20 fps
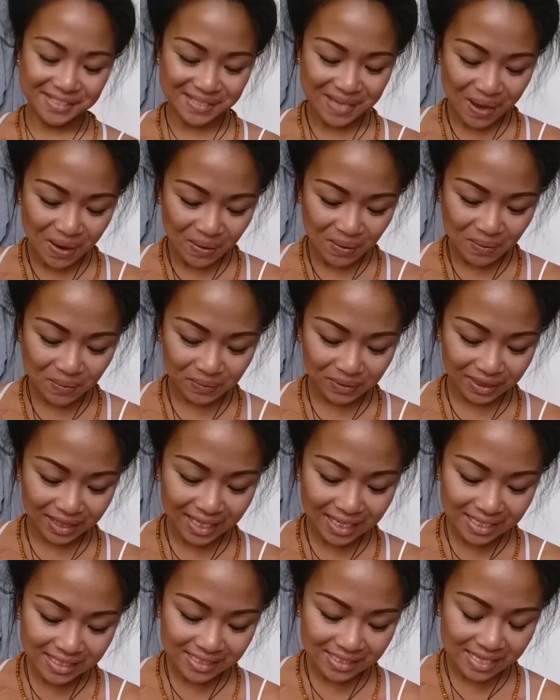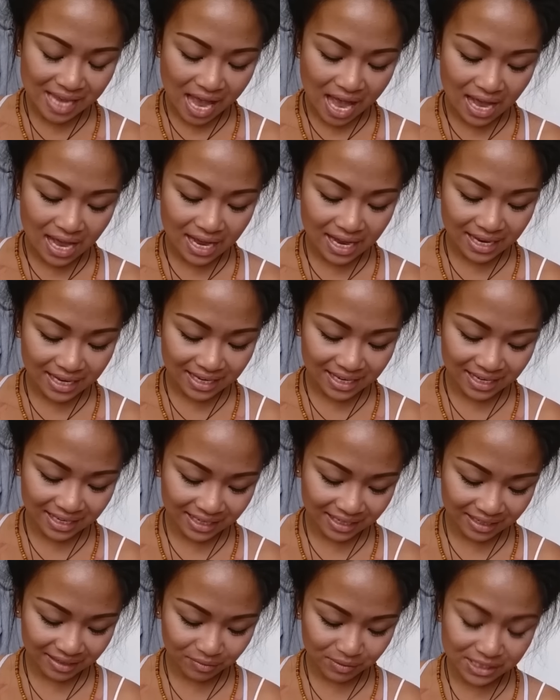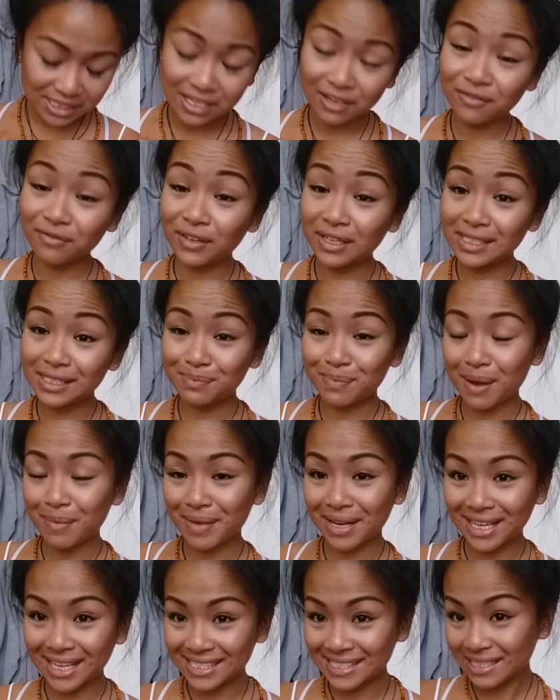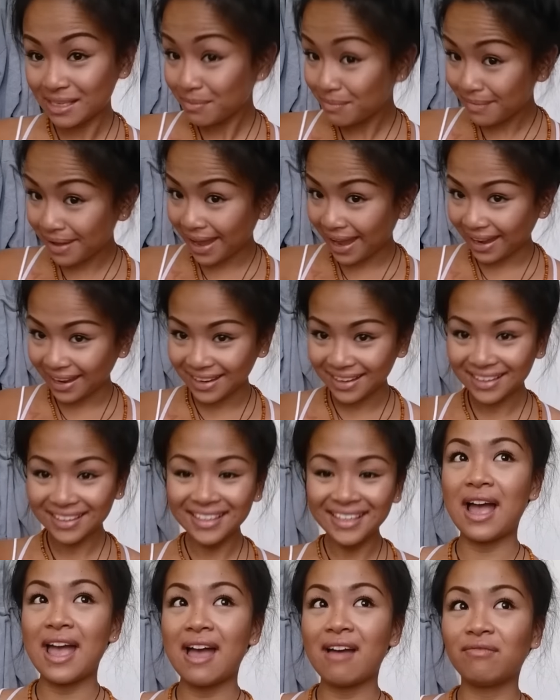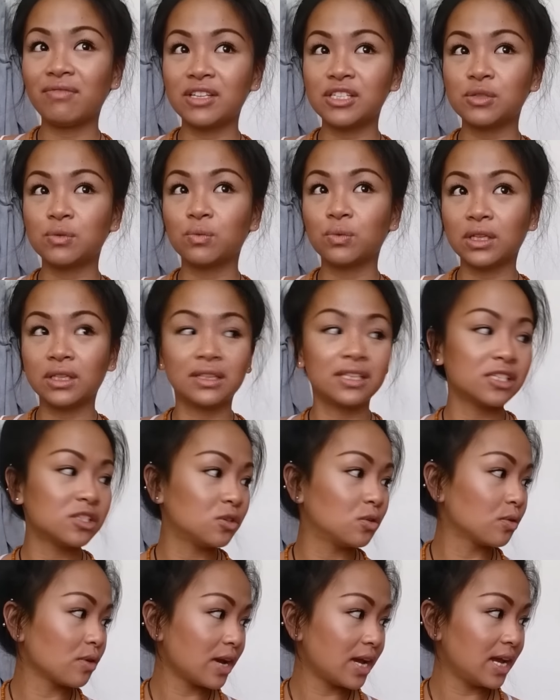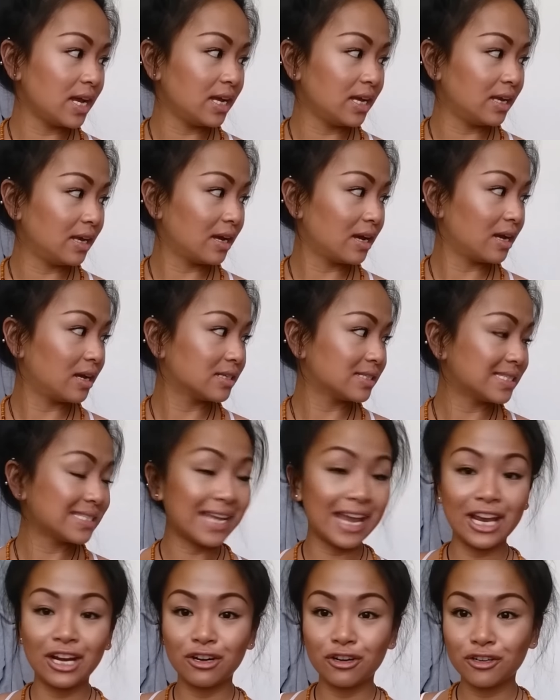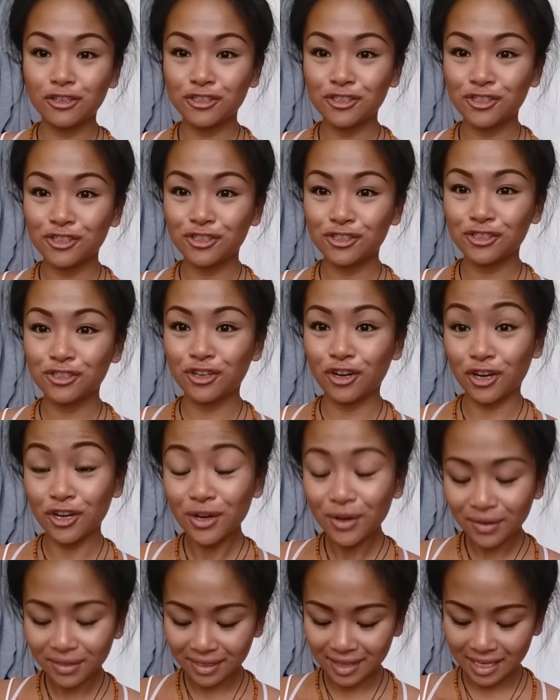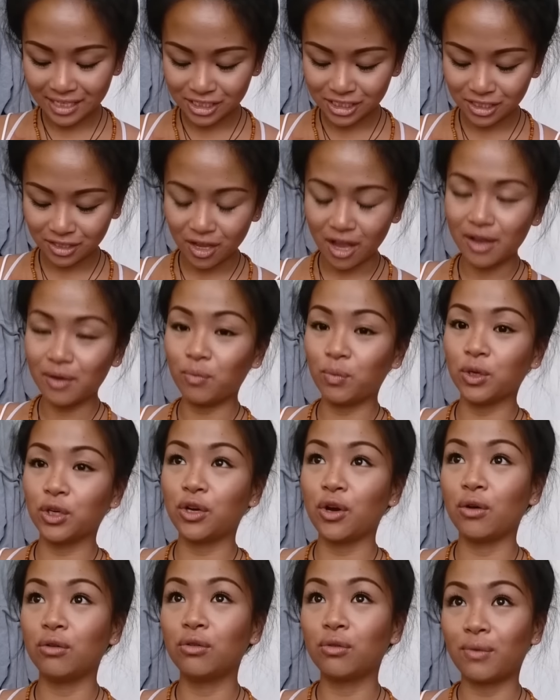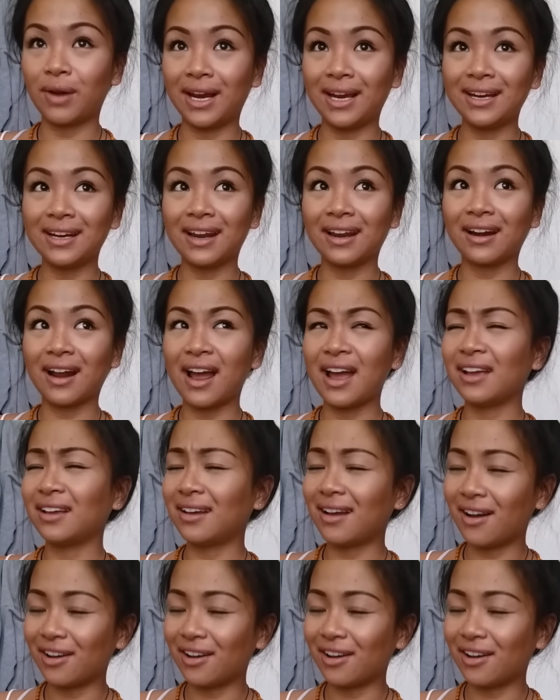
So this, I was convinced by my cousin May. I have this gray skater skirt that she thought it would go great, and I